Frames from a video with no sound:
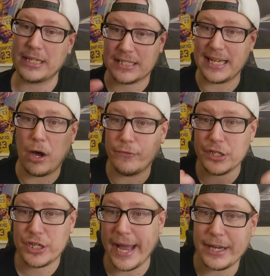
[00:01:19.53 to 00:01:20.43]
to
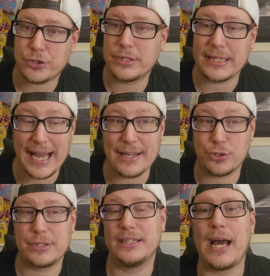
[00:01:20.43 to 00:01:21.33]
salvage
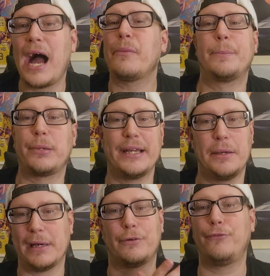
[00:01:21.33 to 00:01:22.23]
Castleton, I would play
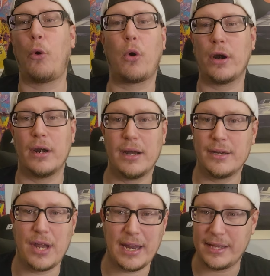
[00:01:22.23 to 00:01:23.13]
him at a four,
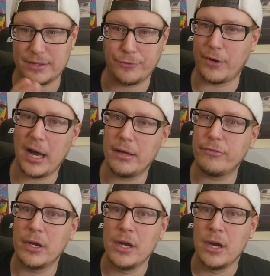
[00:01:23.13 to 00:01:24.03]
not at the five,
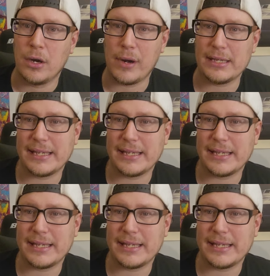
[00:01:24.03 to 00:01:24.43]
right?